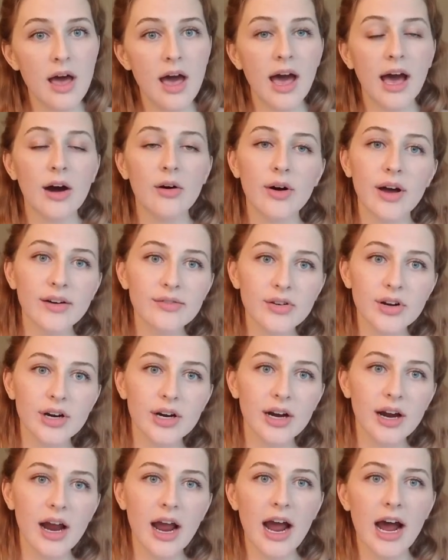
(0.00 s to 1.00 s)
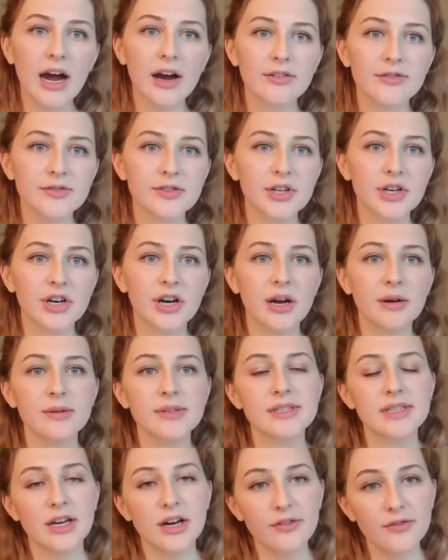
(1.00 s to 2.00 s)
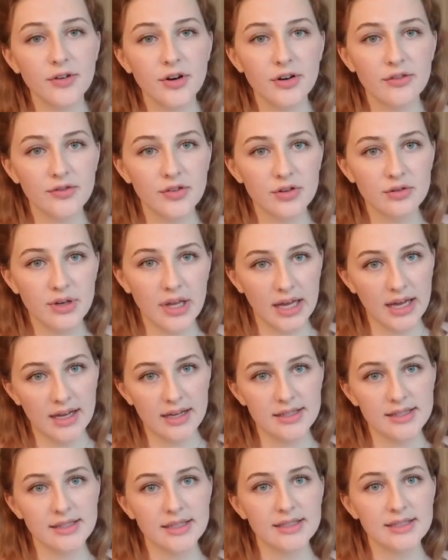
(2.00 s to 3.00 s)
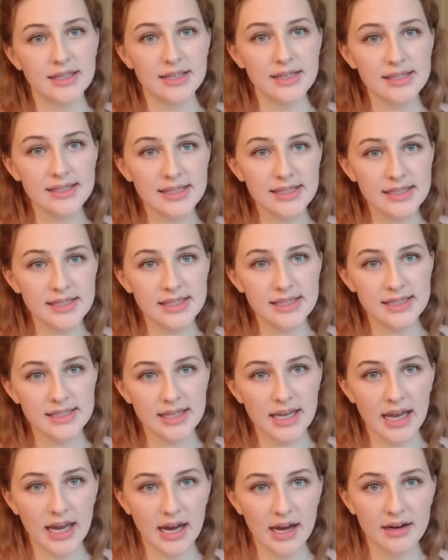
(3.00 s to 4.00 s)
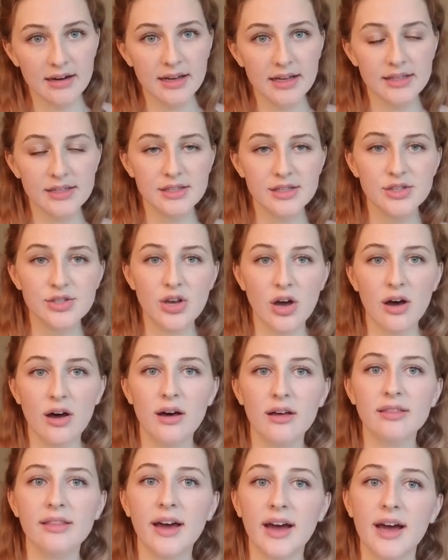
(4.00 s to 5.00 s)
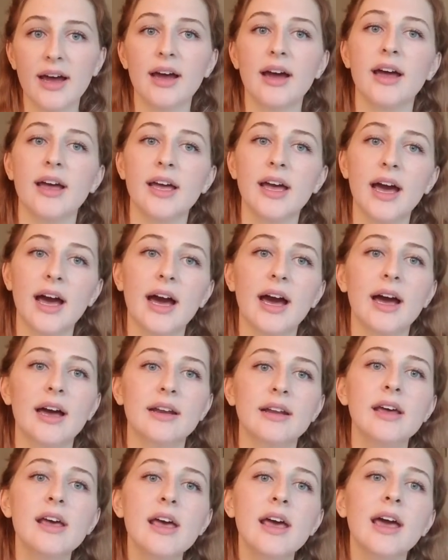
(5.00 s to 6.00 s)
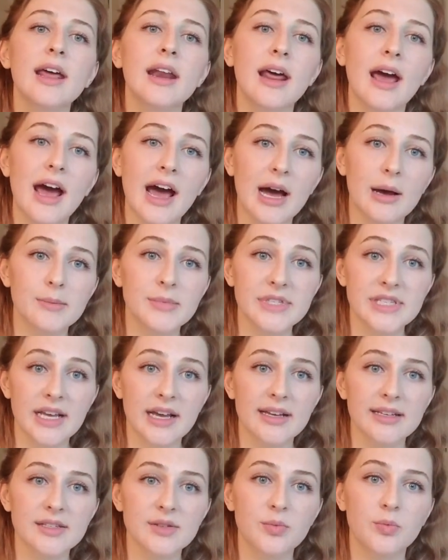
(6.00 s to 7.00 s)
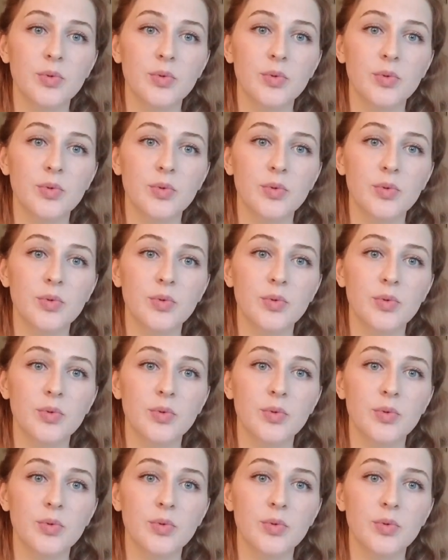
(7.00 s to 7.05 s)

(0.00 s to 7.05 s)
However, after I was there for a few days, they did a CT scan and saw that I had an abscess,